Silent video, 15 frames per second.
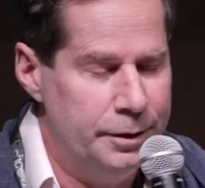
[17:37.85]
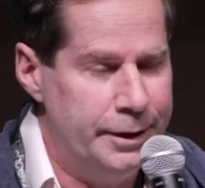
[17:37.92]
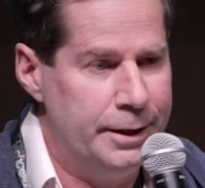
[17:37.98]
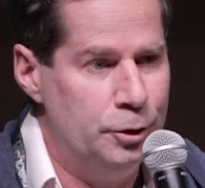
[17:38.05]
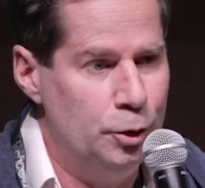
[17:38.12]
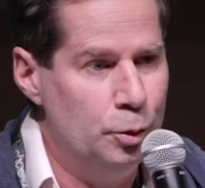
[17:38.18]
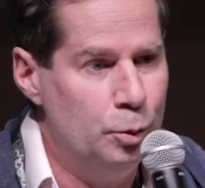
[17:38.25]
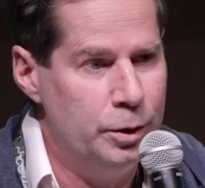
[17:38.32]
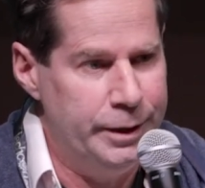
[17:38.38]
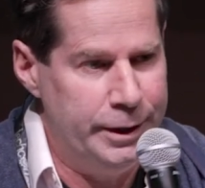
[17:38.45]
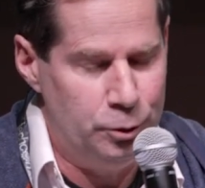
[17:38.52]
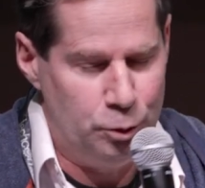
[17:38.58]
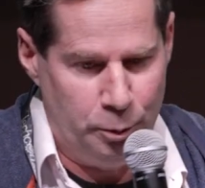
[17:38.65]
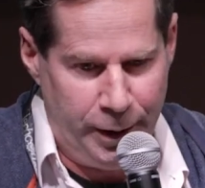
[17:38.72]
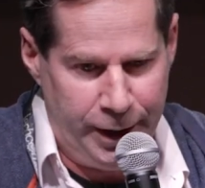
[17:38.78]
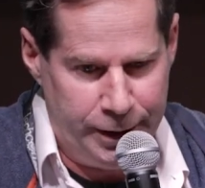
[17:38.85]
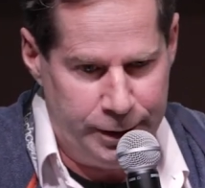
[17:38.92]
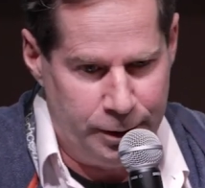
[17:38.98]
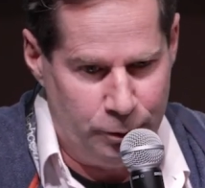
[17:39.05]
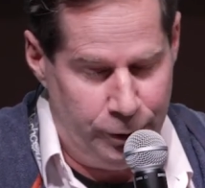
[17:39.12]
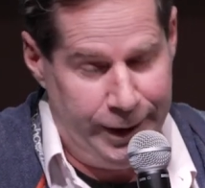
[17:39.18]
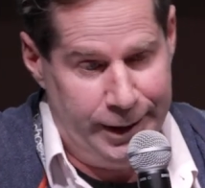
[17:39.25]
that you will need to
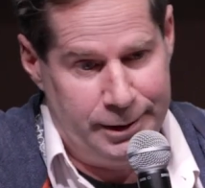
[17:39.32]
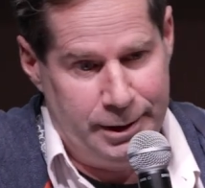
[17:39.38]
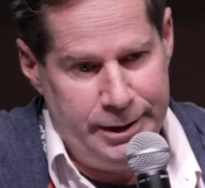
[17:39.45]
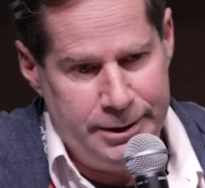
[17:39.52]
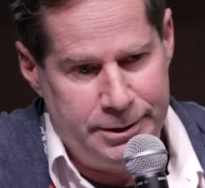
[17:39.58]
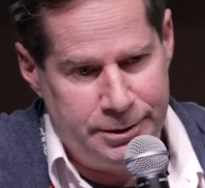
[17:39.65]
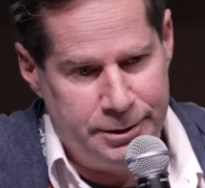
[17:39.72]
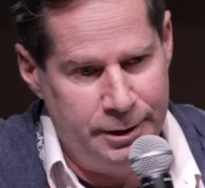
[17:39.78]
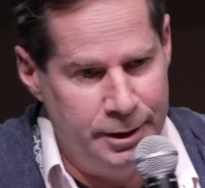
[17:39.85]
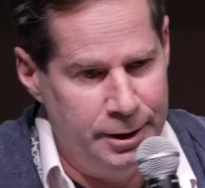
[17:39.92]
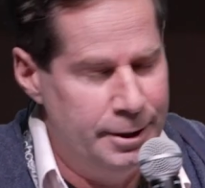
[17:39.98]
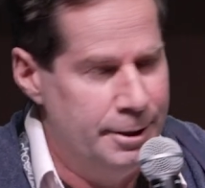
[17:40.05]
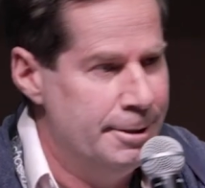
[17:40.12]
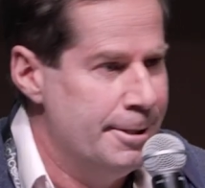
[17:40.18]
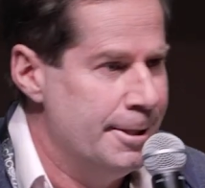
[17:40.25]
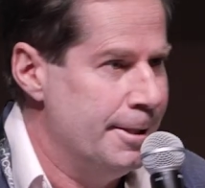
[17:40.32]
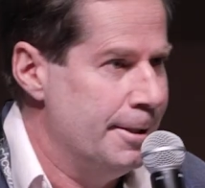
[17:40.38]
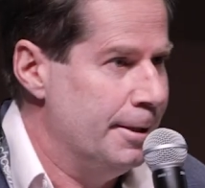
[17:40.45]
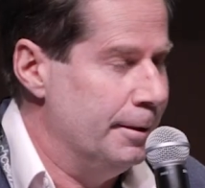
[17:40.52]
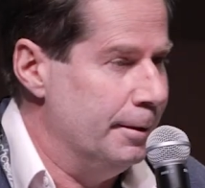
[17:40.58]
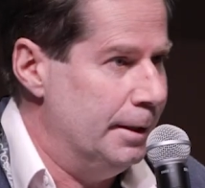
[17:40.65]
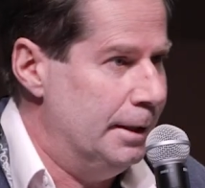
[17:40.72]
make, or at least
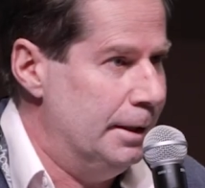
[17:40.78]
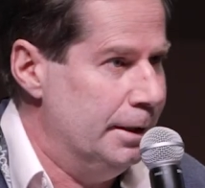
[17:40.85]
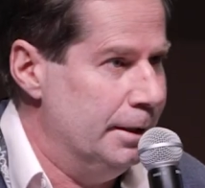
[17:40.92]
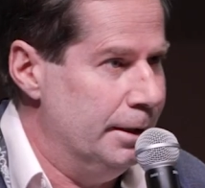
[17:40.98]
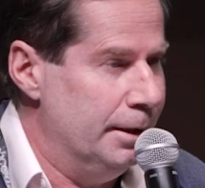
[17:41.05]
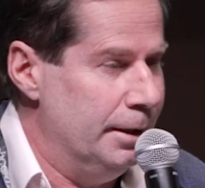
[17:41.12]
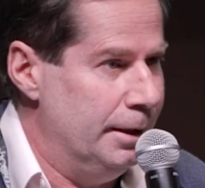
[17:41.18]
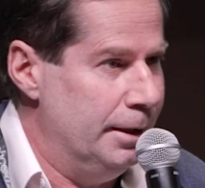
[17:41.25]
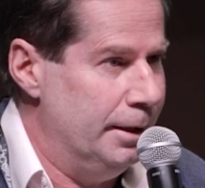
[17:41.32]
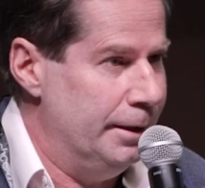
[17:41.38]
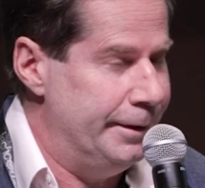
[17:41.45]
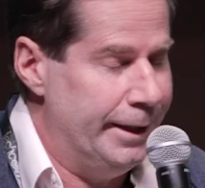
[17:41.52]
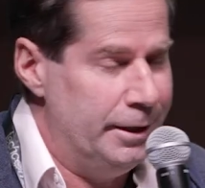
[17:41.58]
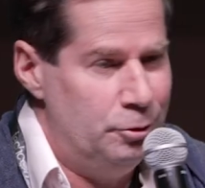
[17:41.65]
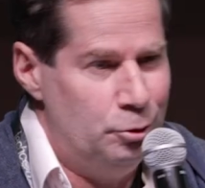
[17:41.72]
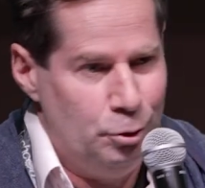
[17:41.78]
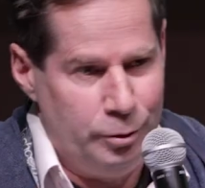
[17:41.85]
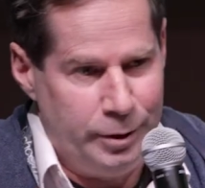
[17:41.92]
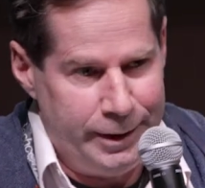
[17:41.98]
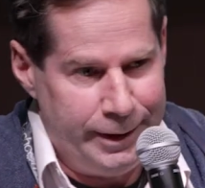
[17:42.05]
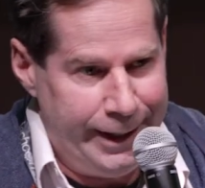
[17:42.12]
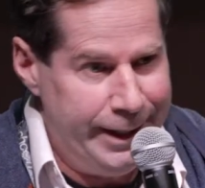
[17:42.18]
get
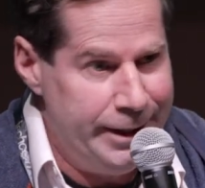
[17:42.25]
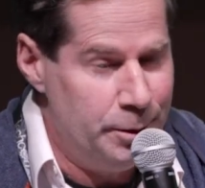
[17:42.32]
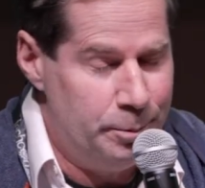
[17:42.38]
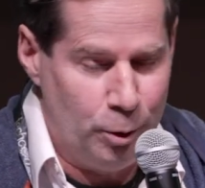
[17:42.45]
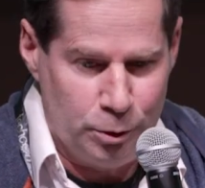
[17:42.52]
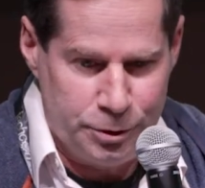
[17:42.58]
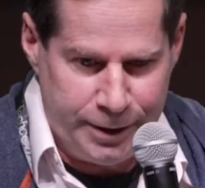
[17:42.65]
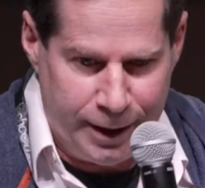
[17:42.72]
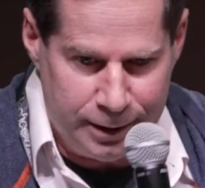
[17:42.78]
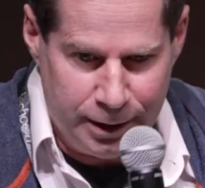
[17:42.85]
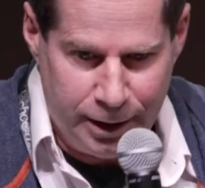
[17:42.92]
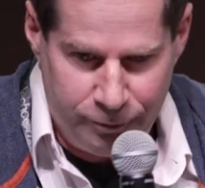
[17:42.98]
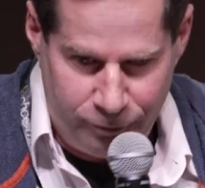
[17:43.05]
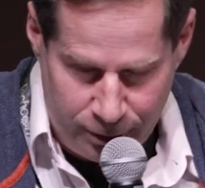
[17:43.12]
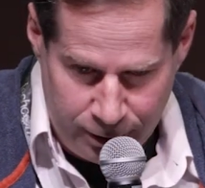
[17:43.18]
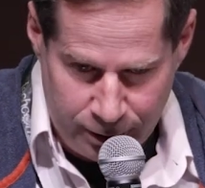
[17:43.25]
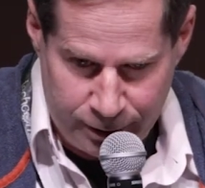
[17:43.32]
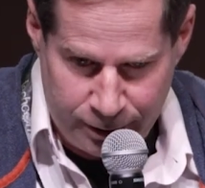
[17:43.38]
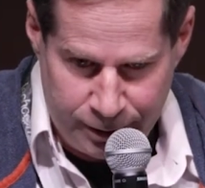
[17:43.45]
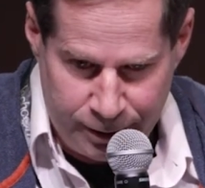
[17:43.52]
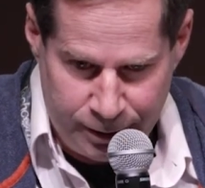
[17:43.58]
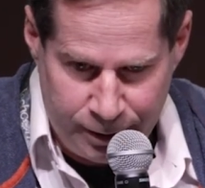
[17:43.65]
to an 80% level.
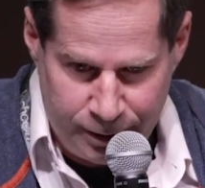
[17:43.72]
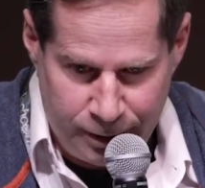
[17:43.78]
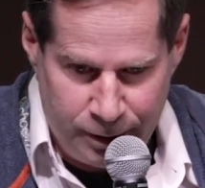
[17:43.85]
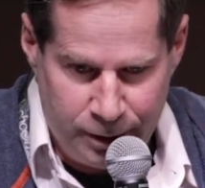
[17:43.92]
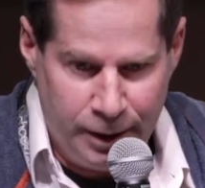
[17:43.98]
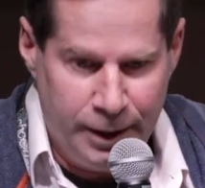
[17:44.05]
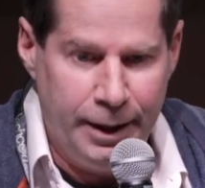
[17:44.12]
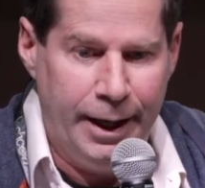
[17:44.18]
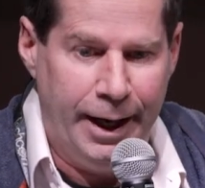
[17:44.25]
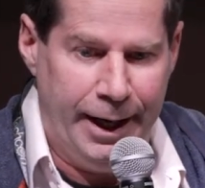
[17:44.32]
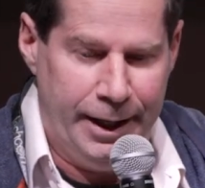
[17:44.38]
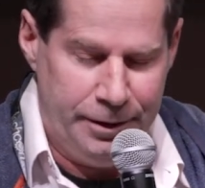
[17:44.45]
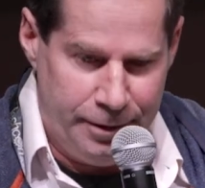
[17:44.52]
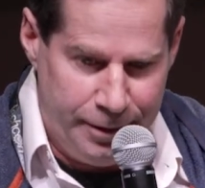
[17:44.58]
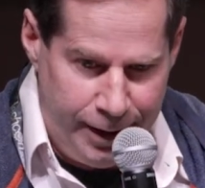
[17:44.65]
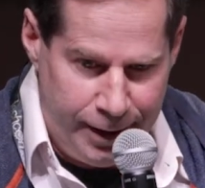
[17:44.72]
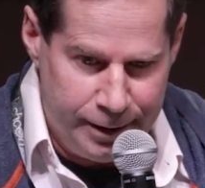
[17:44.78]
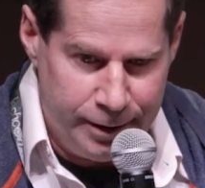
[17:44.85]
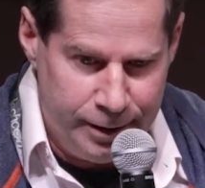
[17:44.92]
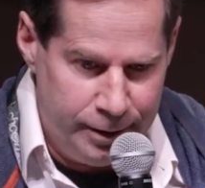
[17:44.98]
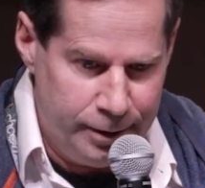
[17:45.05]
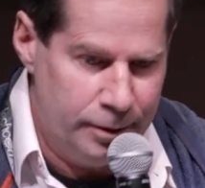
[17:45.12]
And
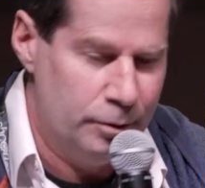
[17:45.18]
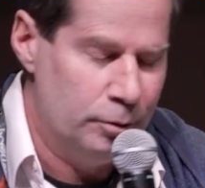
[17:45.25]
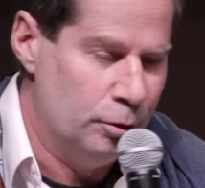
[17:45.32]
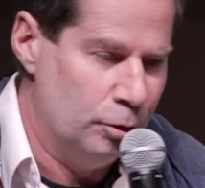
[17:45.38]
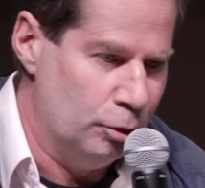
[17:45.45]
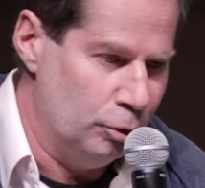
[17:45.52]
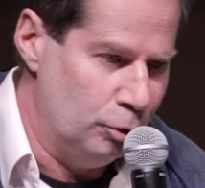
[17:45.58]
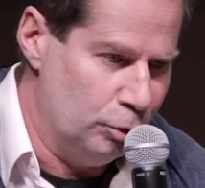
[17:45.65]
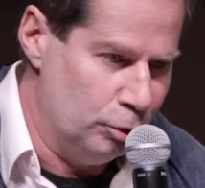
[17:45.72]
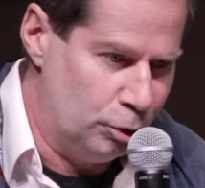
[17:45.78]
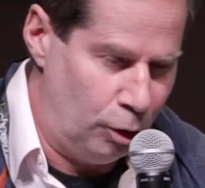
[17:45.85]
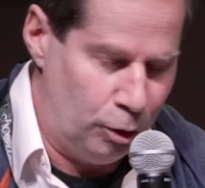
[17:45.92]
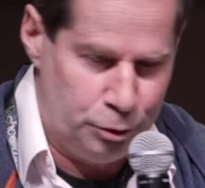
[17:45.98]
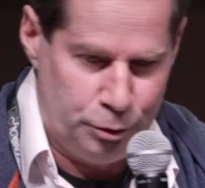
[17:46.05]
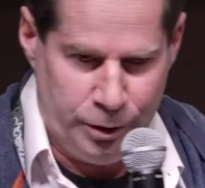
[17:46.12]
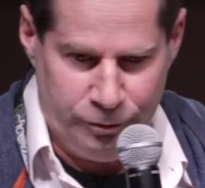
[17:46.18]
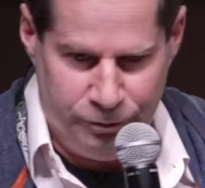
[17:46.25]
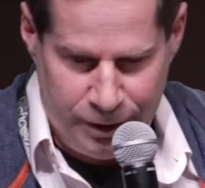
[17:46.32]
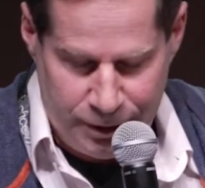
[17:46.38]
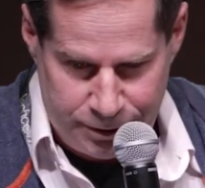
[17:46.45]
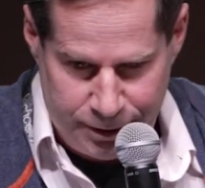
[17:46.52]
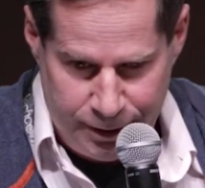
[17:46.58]
then you talk to a
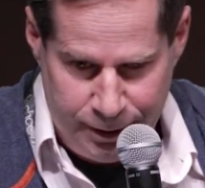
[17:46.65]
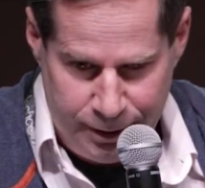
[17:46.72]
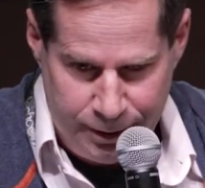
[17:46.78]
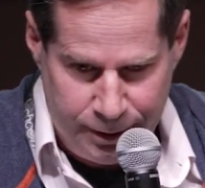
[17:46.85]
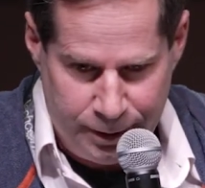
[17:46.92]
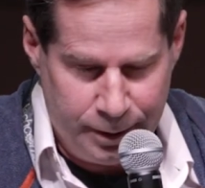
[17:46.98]
VC,